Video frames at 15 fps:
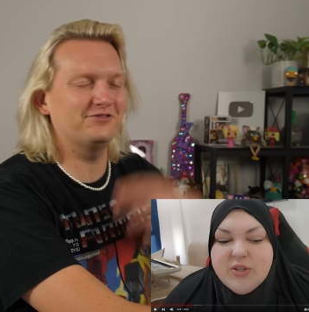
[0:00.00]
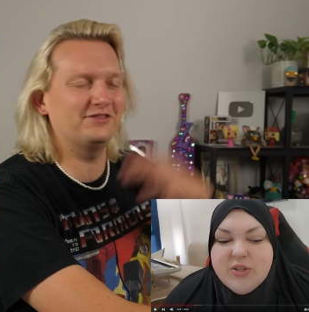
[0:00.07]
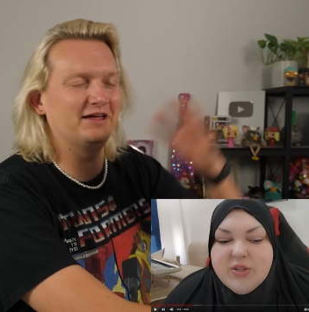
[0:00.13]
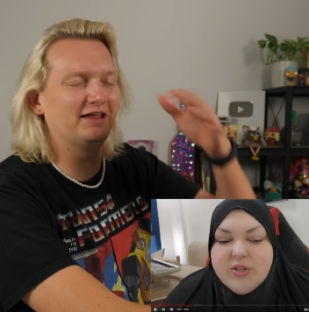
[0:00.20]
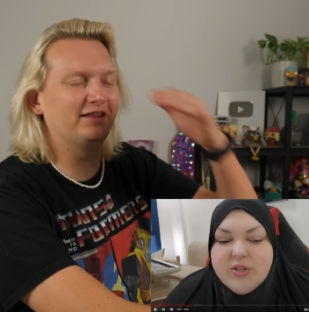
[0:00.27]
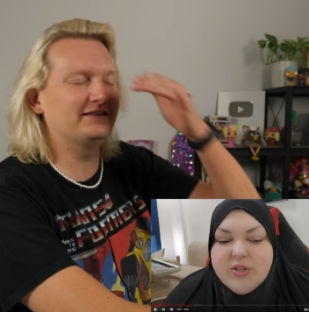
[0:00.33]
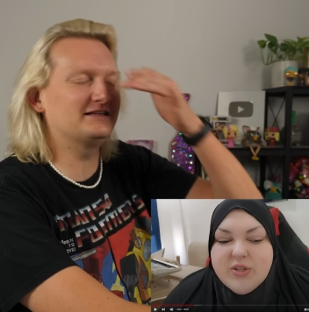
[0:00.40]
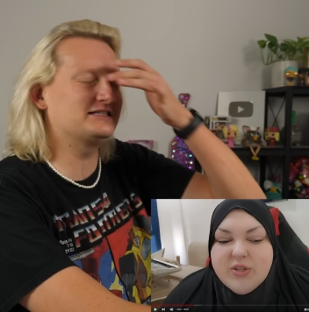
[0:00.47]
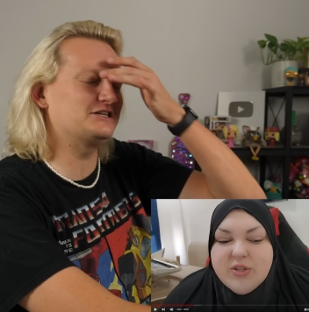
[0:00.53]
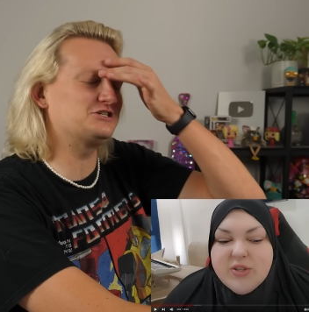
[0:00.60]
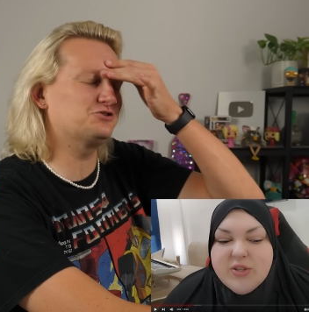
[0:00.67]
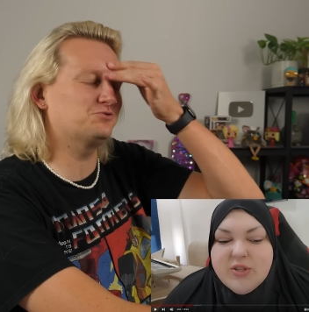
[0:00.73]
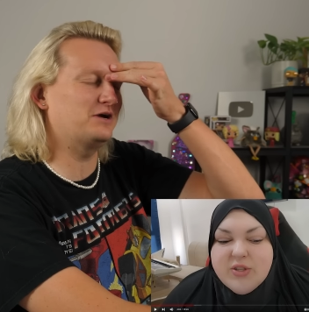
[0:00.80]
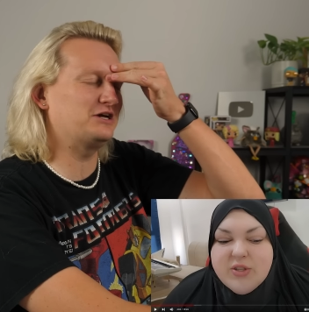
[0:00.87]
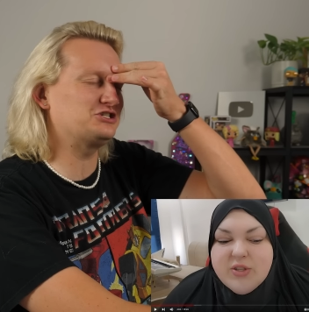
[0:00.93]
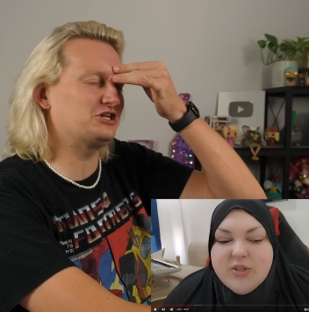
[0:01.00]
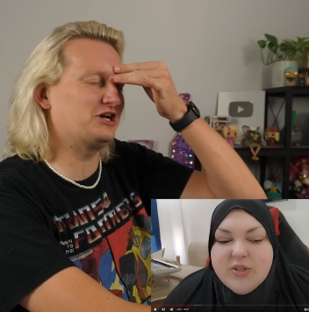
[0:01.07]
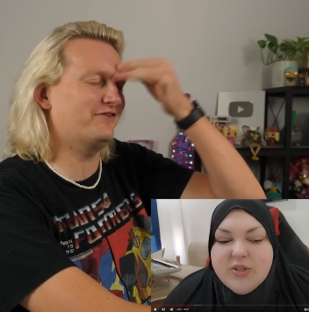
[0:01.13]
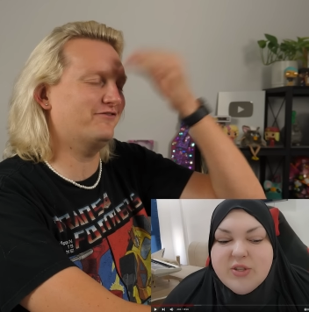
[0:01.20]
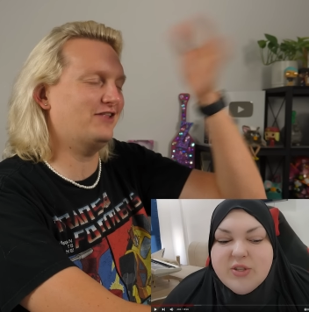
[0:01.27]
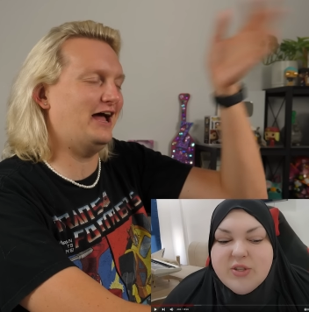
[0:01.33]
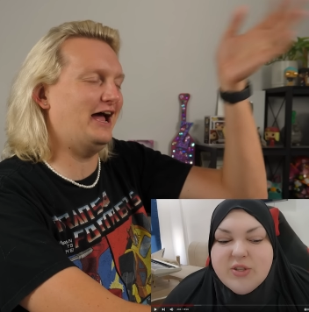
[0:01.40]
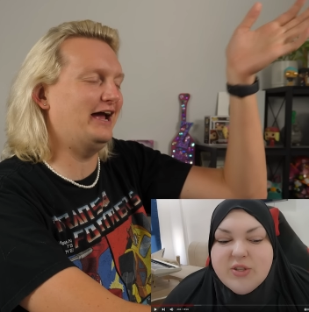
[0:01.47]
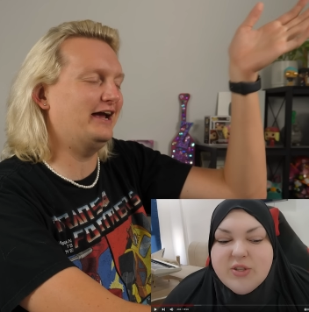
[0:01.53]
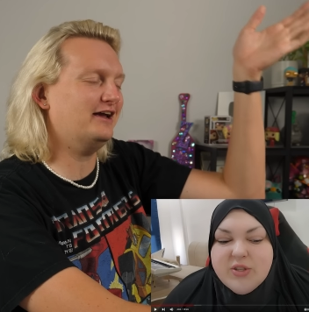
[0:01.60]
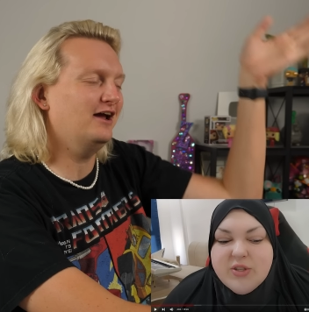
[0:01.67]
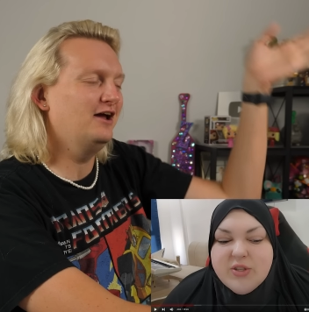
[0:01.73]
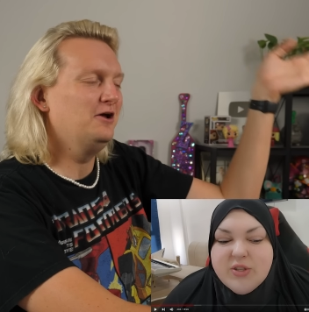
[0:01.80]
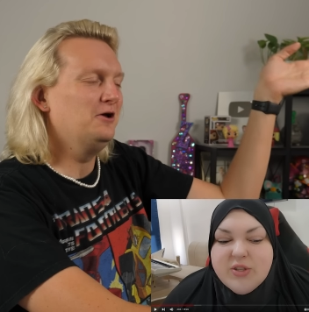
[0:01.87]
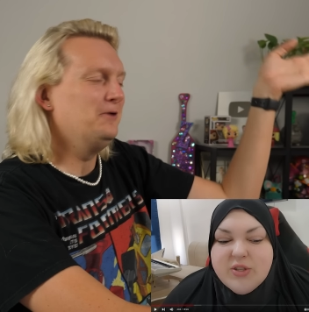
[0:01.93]
Speaker 1: the situation of like,
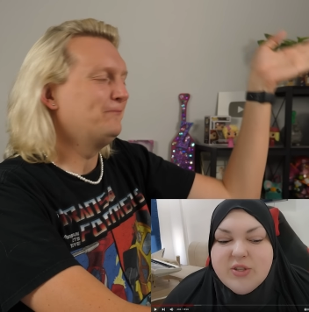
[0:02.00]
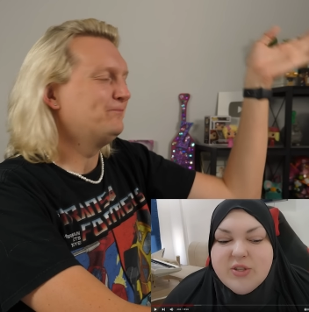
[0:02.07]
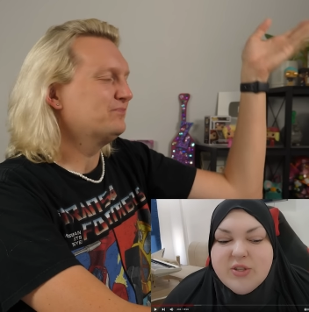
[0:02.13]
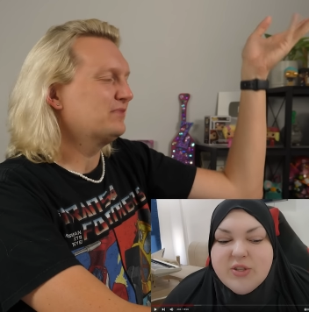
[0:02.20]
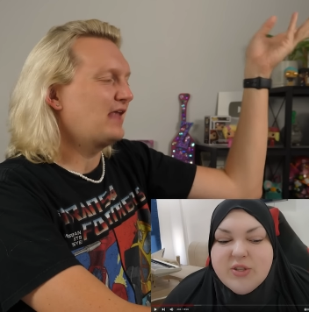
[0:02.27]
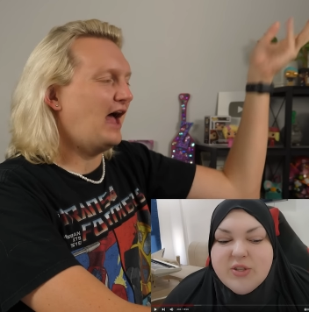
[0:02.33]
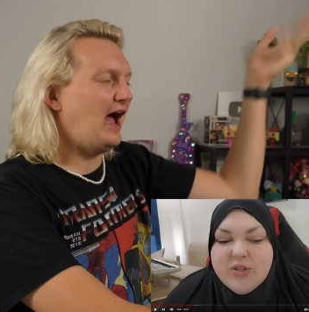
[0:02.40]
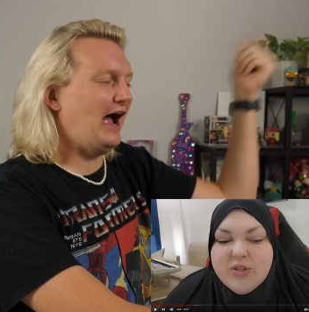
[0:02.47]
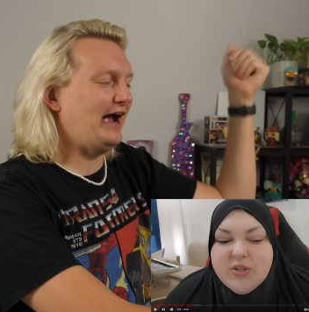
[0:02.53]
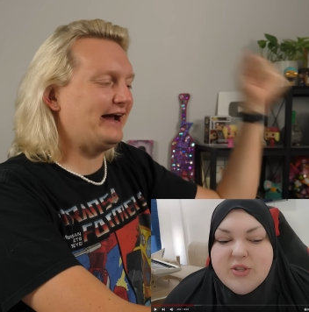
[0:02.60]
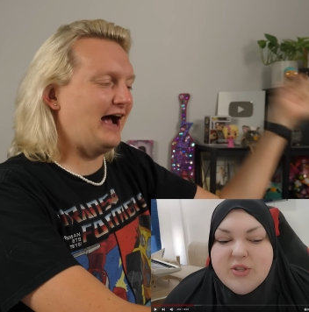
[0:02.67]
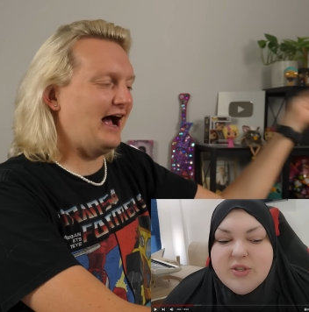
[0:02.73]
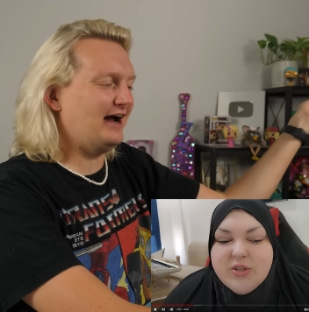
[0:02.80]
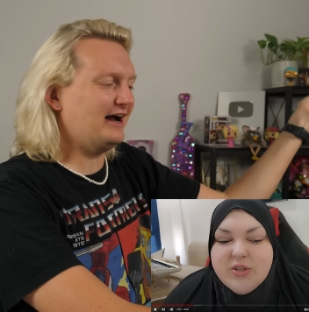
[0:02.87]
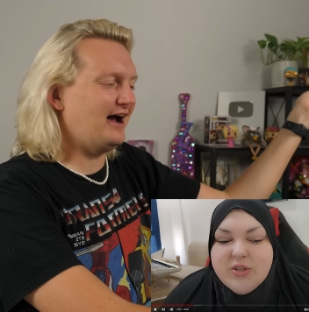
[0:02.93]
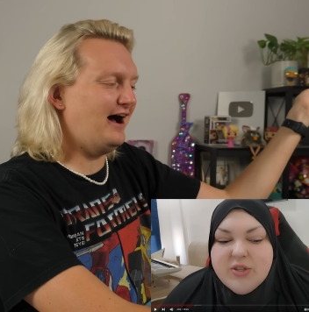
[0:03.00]
I got